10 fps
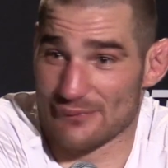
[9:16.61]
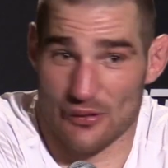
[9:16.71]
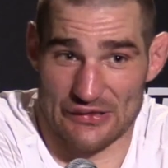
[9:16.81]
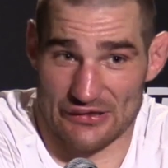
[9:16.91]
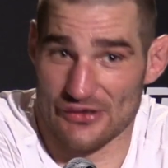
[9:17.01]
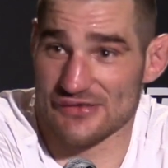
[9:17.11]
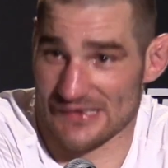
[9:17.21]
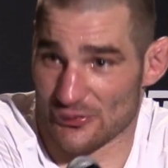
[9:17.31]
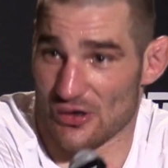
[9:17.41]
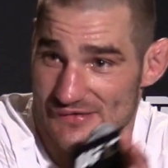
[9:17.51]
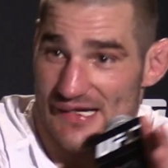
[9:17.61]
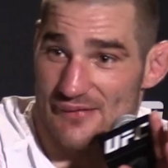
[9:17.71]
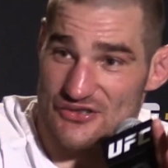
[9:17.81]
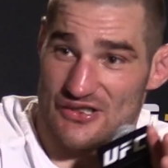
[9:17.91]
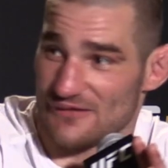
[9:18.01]
but when you're losing, bro, it's time
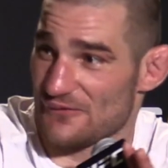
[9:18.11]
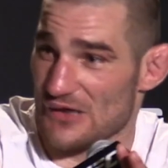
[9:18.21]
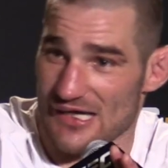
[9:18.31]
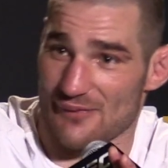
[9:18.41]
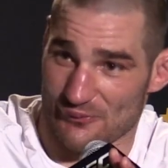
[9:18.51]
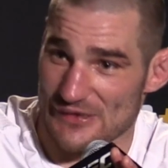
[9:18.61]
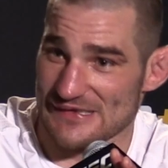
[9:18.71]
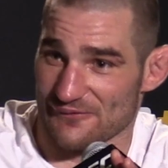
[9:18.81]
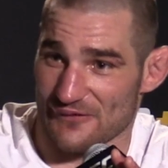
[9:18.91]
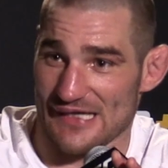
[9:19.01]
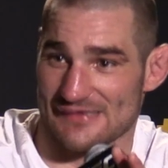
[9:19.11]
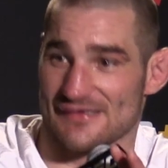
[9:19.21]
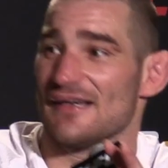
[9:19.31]
to shut the fuck up and win some fights.